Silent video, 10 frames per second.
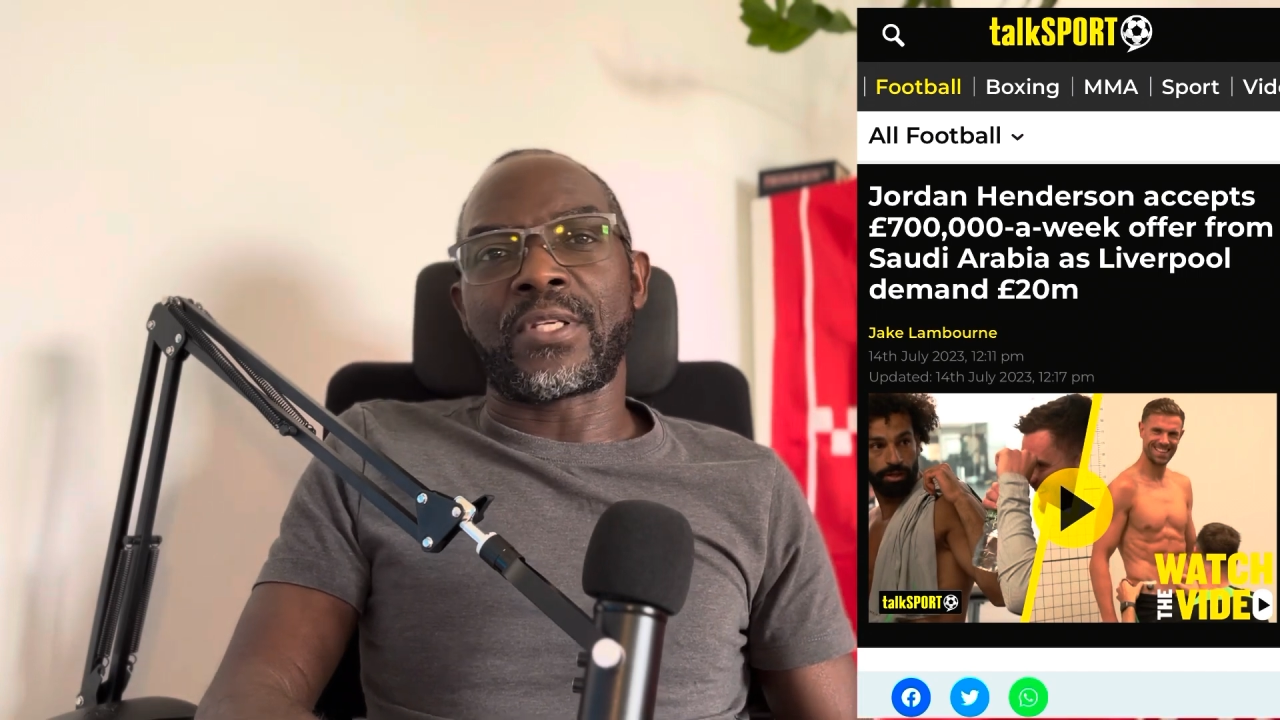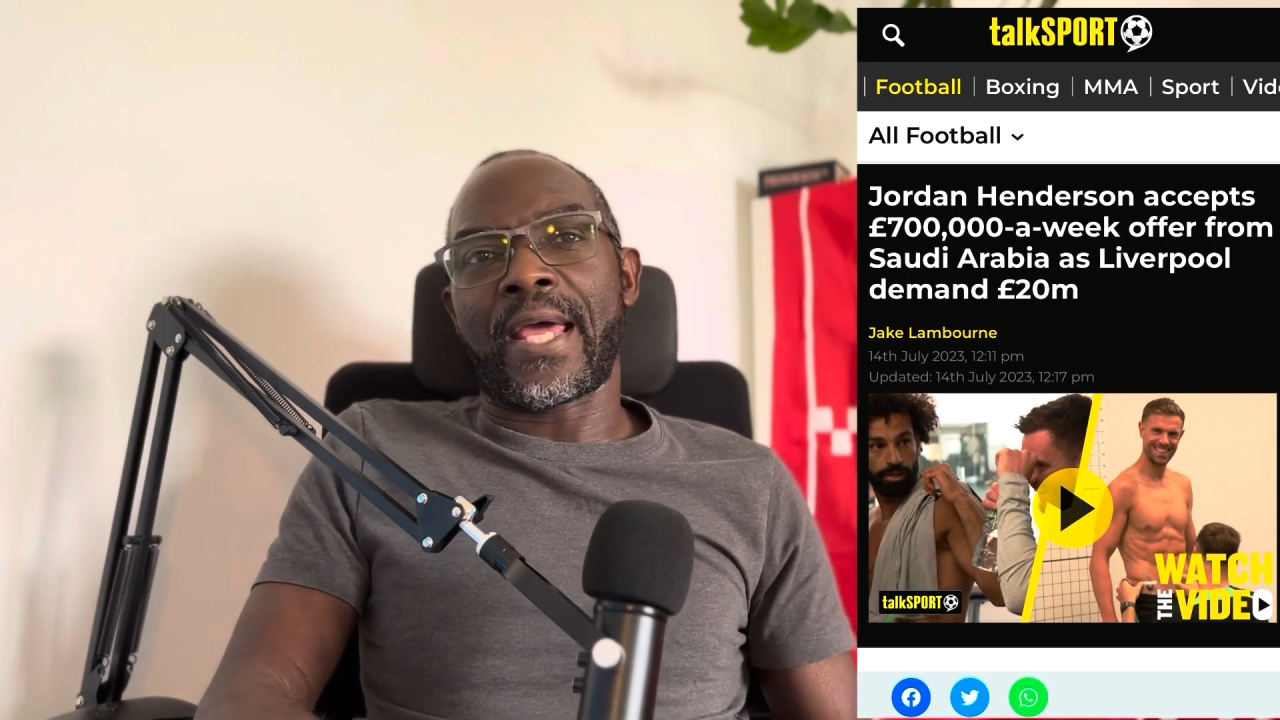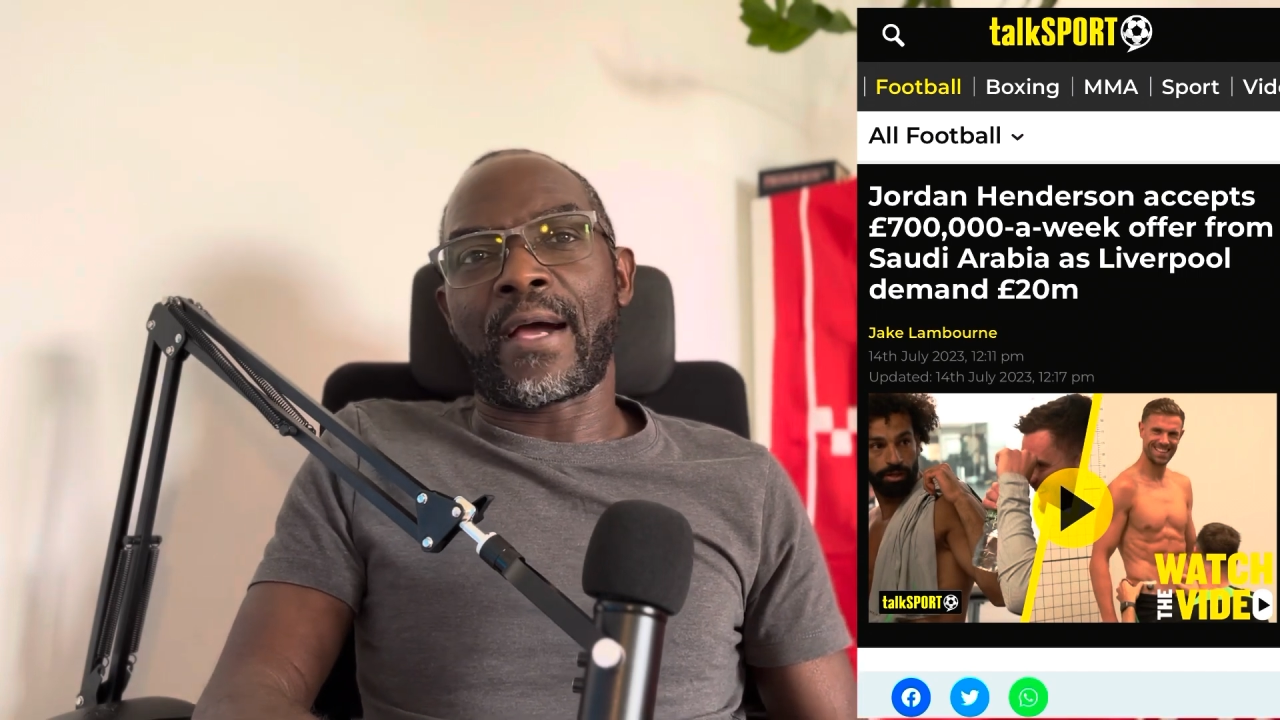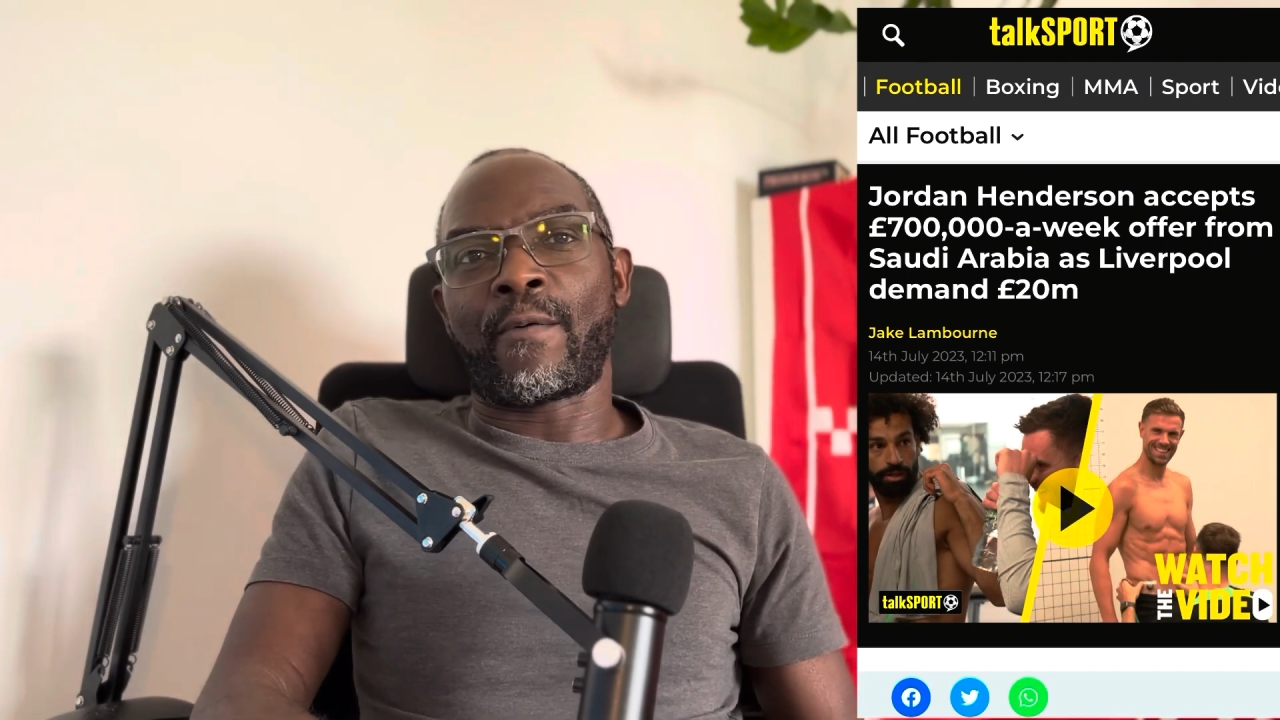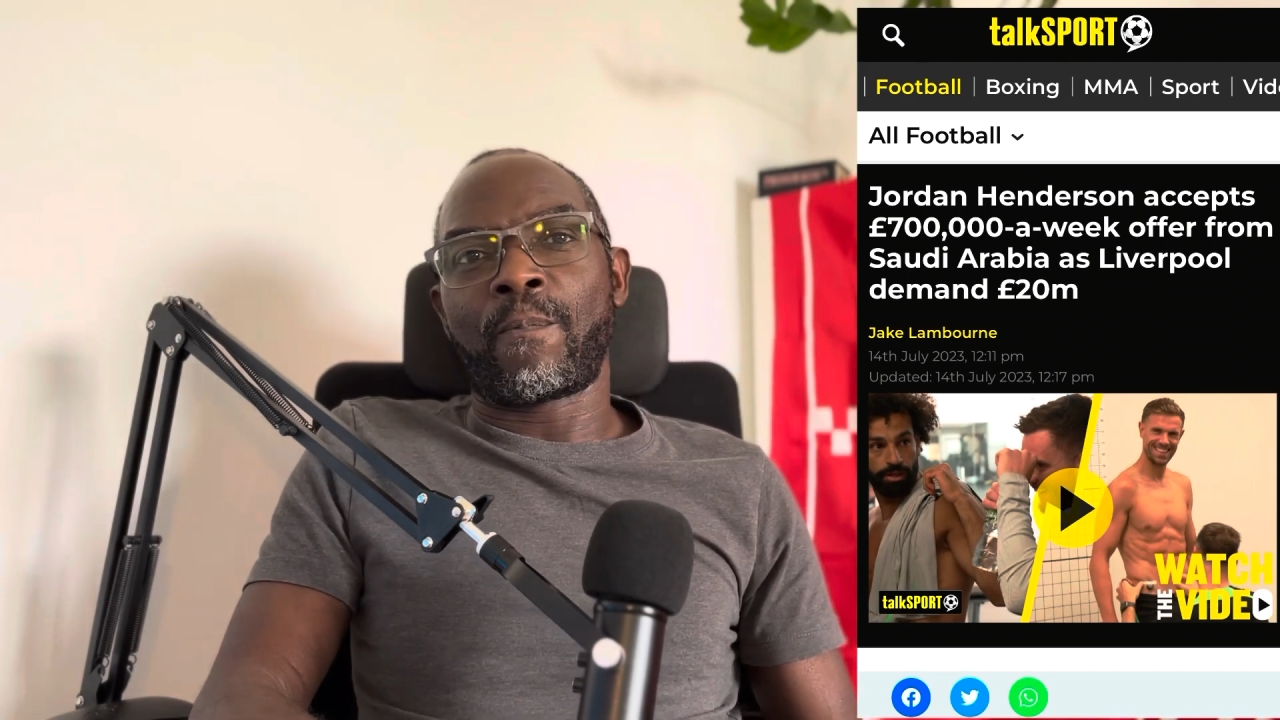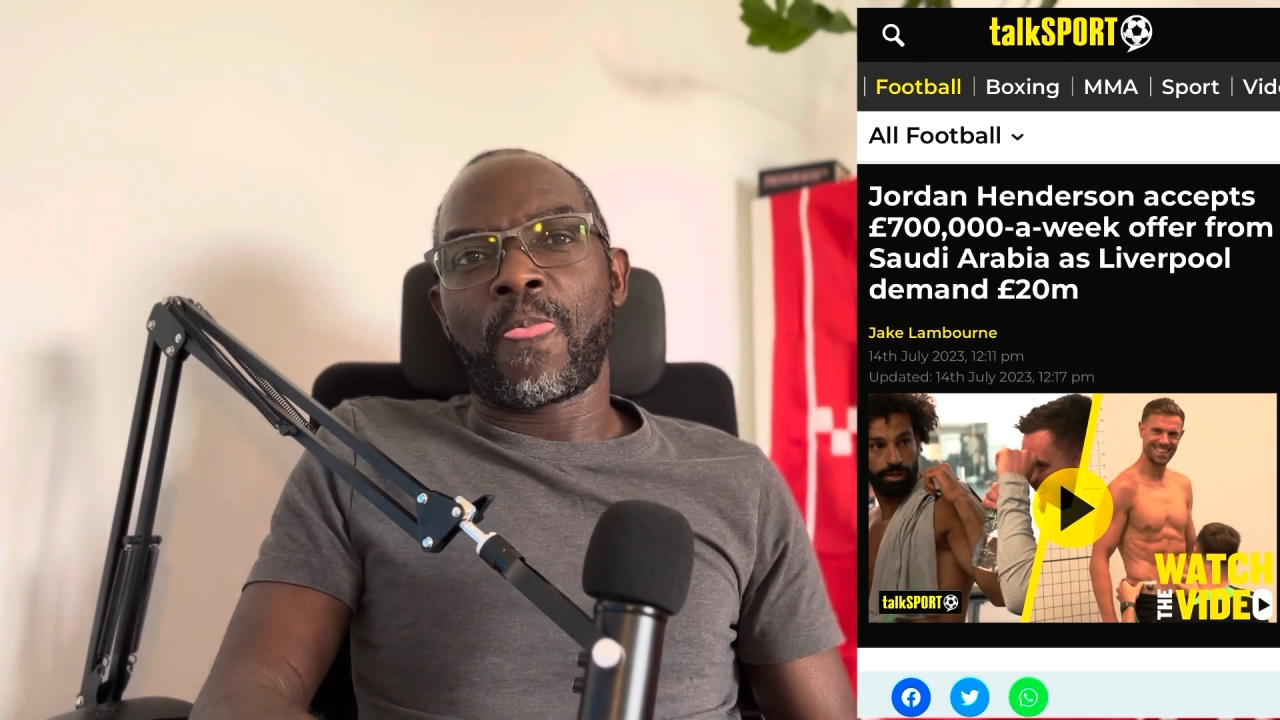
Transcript: now